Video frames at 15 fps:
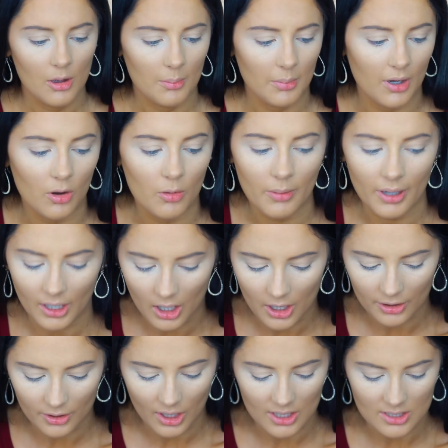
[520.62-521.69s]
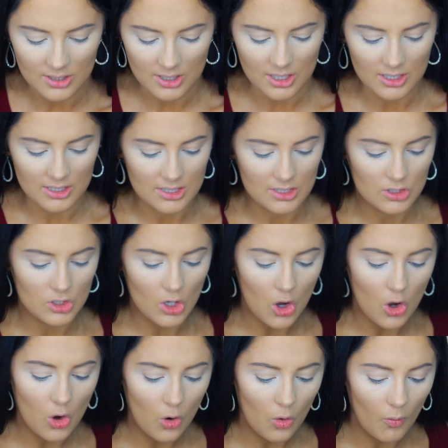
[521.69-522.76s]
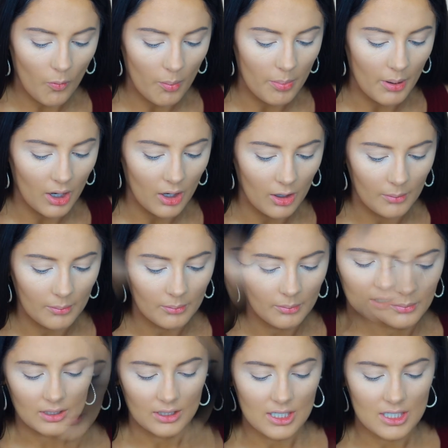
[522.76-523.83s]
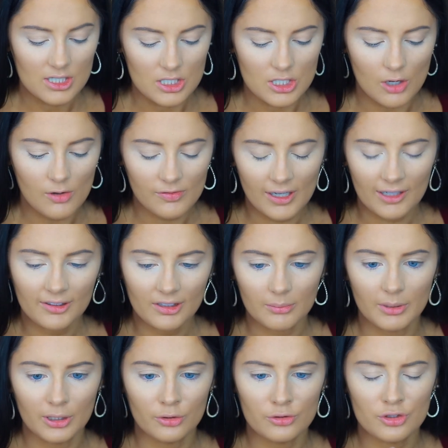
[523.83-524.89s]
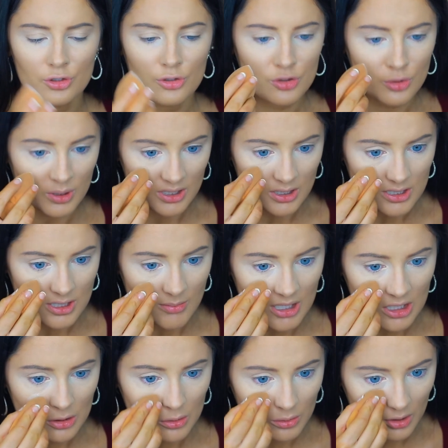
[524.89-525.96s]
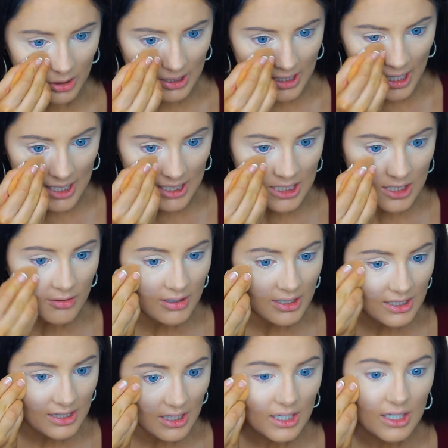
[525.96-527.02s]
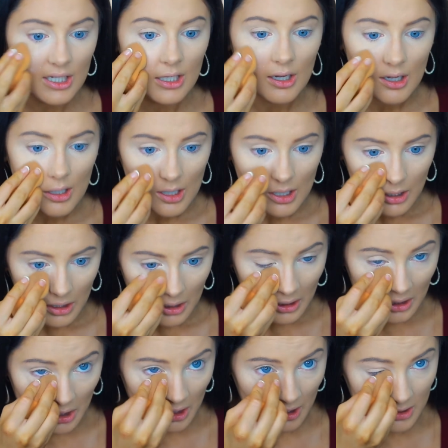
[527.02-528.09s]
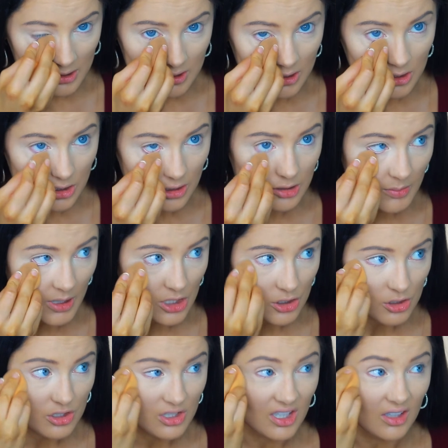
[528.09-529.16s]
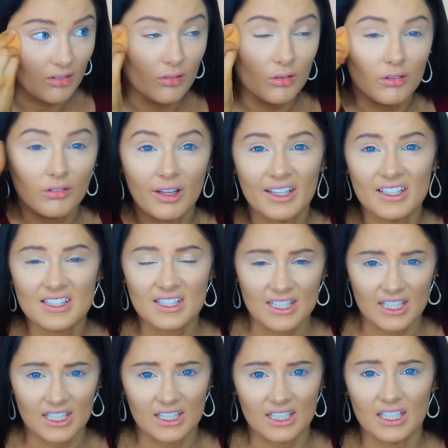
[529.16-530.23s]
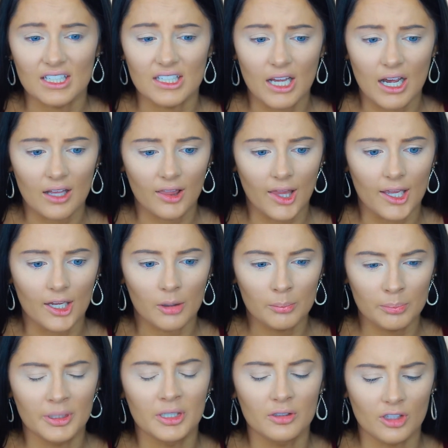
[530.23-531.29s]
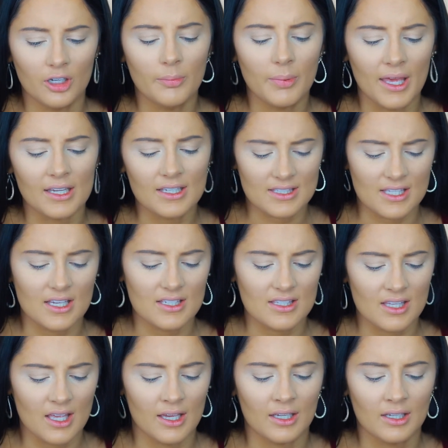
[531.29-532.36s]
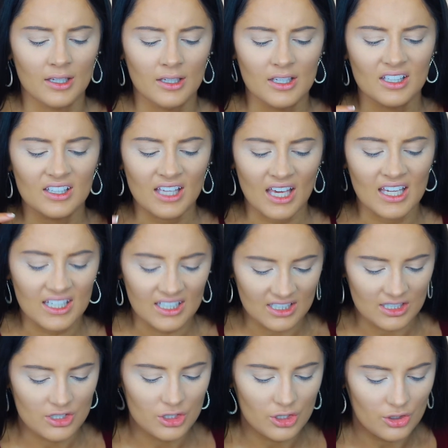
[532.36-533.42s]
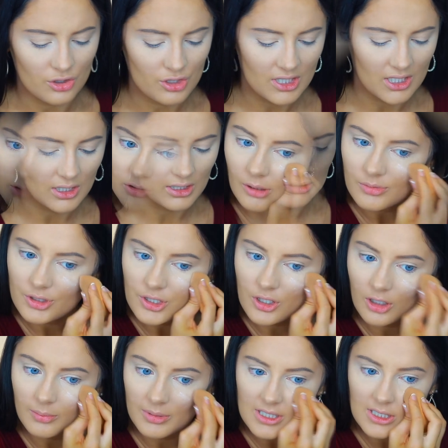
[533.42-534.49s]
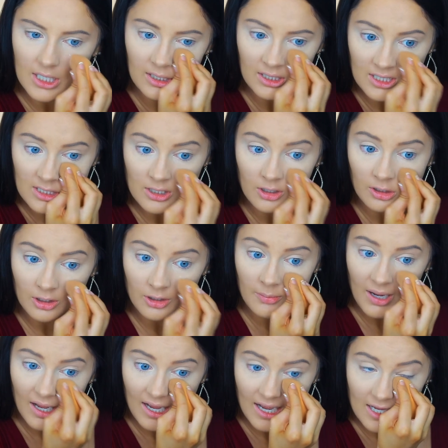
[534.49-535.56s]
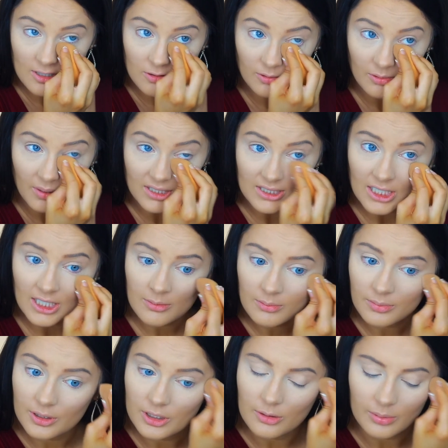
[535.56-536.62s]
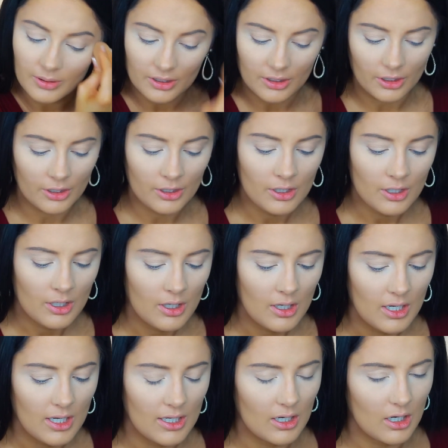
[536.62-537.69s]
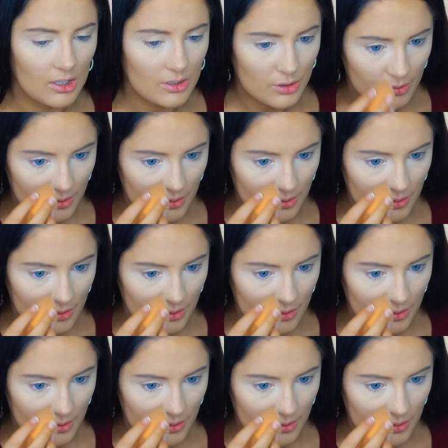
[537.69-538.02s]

but oh my god, you guys, it is so bomb. It's so finely milled too, so it doesn't make you look cakey or anything. It honestly just makes your skin look like skin and not like build up excess like cakiness to your skin. So I'm just going to be setting this under my eyes with my damp beauty blender, and also